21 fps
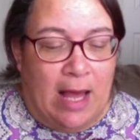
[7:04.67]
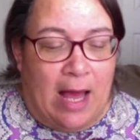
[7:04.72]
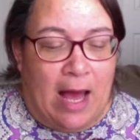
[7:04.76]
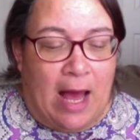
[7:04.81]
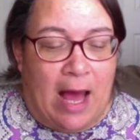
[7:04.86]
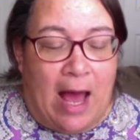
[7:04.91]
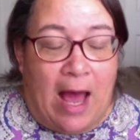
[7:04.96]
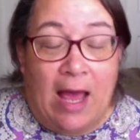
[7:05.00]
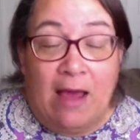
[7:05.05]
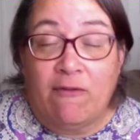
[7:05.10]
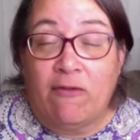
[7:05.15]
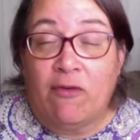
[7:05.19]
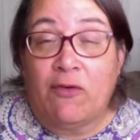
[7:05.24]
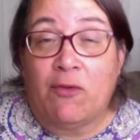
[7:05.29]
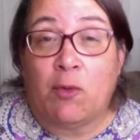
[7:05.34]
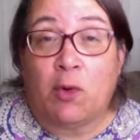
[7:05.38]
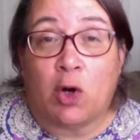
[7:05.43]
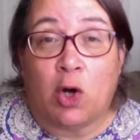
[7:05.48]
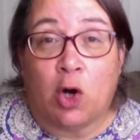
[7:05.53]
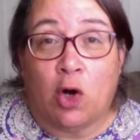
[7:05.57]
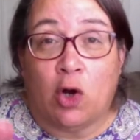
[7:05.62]
I've
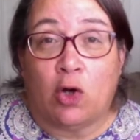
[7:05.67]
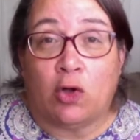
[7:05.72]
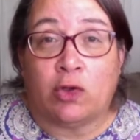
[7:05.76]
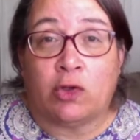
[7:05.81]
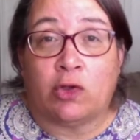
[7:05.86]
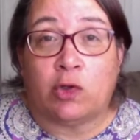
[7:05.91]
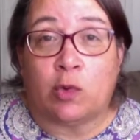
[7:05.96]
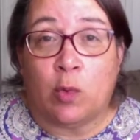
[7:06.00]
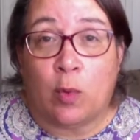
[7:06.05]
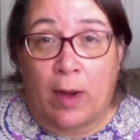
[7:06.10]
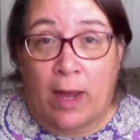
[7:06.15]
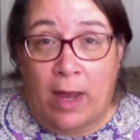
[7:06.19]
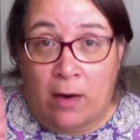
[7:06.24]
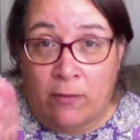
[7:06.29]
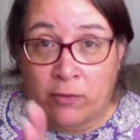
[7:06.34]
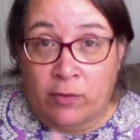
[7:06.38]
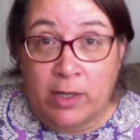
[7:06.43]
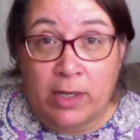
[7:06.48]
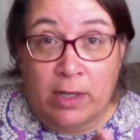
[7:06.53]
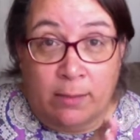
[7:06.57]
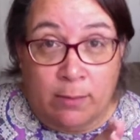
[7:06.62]
gone through
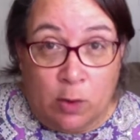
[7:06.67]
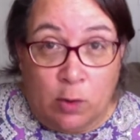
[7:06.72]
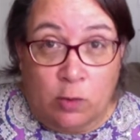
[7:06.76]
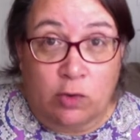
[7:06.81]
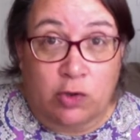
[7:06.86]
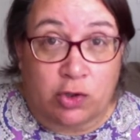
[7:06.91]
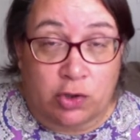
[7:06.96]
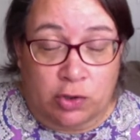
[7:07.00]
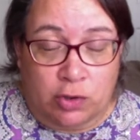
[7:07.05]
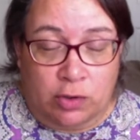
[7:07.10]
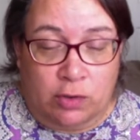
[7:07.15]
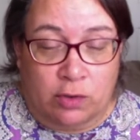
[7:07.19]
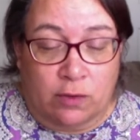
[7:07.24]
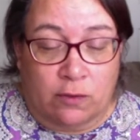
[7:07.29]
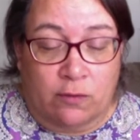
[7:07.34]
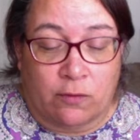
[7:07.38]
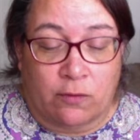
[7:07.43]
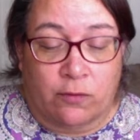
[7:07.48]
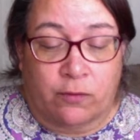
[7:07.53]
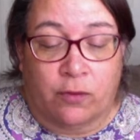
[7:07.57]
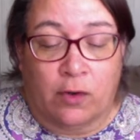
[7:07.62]
every emotion,
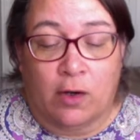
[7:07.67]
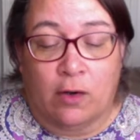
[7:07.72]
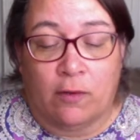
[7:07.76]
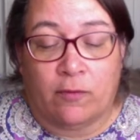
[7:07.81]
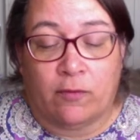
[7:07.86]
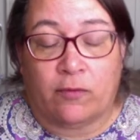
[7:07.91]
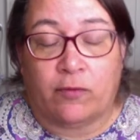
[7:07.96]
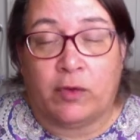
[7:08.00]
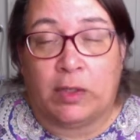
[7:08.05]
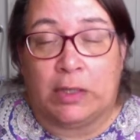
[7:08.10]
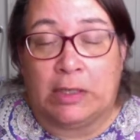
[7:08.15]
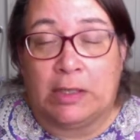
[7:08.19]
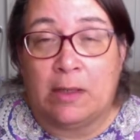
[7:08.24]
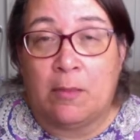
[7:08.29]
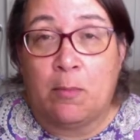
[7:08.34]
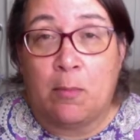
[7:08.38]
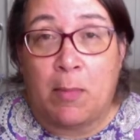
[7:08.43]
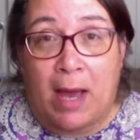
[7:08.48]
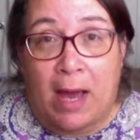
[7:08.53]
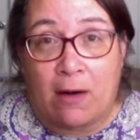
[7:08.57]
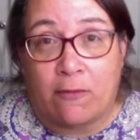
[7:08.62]
from
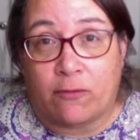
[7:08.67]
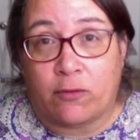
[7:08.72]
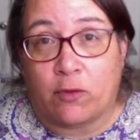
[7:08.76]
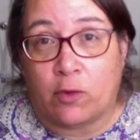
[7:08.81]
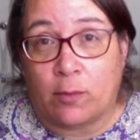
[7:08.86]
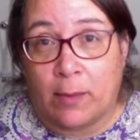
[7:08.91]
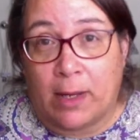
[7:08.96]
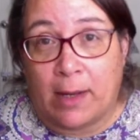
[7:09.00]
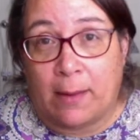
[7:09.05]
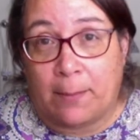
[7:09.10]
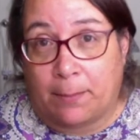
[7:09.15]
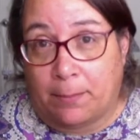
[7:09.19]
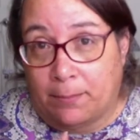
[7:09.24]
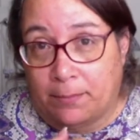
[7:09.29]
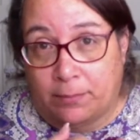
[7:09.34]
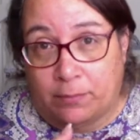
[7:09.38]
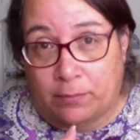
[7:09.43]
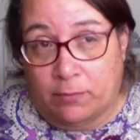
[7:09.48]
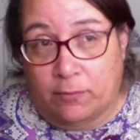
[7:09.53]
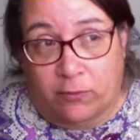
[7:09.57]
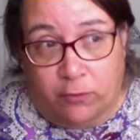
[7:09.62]
feeling bad for my
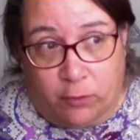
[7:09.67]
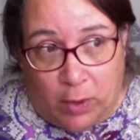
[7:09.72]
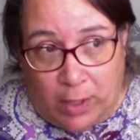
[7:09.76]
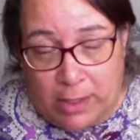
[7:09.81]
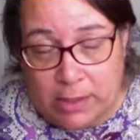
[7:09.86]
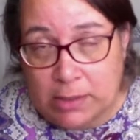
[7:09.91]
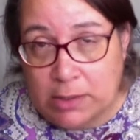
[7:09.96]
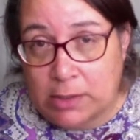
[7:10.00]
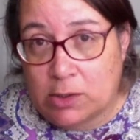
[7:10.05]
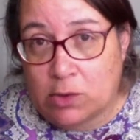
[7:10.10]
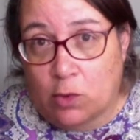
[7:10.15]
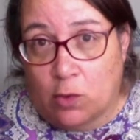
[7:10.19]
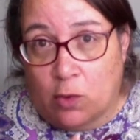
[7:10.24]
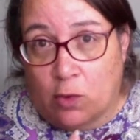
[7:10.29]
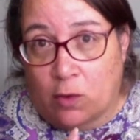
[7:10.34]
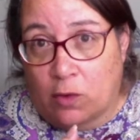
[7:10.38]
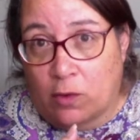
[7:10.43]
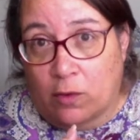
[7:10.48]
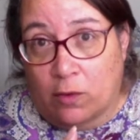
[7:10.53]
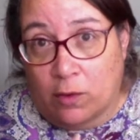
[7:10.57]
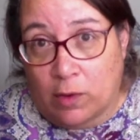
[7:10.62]
friends
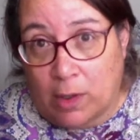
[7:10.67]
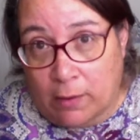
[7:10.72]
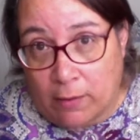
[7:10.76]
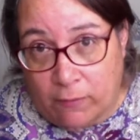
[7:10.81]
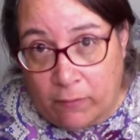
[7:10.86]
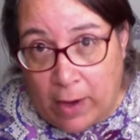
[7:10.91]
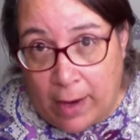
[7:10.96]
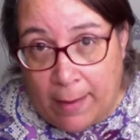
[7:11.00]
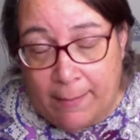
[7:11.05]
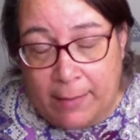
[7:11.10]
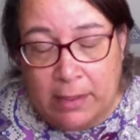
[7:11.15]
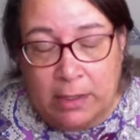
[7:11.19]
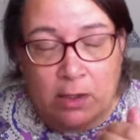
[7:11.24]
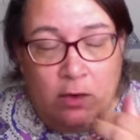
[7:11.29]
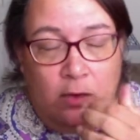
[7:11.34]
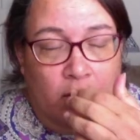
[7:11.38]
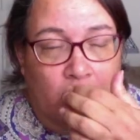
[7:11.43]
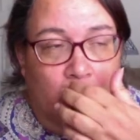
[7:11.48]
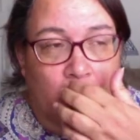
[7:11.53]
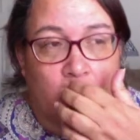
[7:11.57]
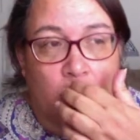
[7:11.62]
or family
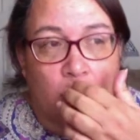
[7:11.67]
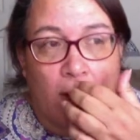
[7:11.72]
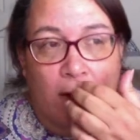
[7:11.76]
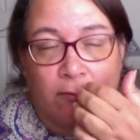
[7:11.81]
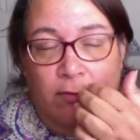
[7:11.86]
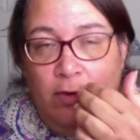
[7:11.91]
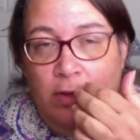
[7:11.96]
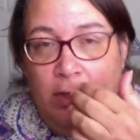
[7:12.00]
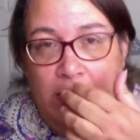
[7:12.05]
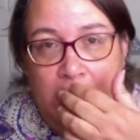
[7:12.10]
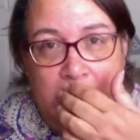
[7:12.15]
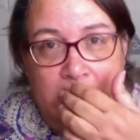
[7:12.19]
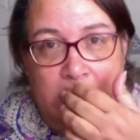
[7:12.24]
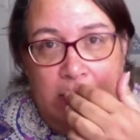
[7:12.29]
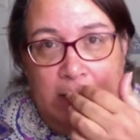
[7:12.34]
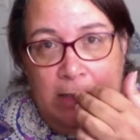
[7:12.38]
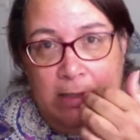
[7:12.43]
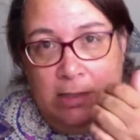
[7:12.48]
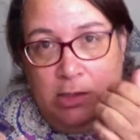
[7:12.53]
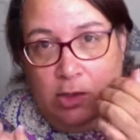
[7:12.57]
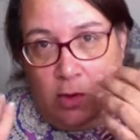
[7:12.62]
or whoever it is
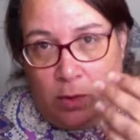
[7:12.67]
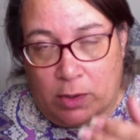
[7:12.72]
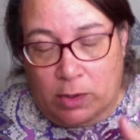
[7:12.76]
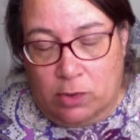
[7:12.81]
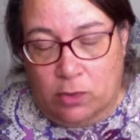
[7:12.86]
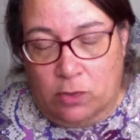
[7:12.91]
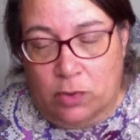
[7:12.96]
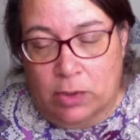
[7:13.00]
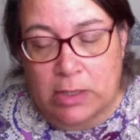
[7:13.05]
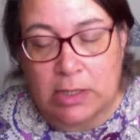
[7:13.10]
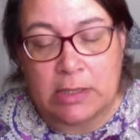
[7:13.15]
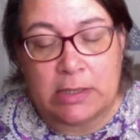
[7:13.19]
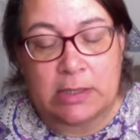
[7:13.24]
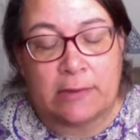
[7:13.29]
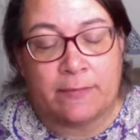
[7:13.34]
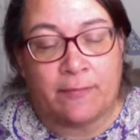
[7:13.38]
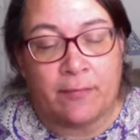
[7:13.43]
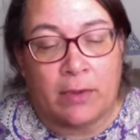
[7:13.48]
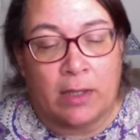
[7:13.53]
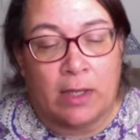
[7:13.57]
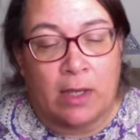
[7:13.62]
that is going through this,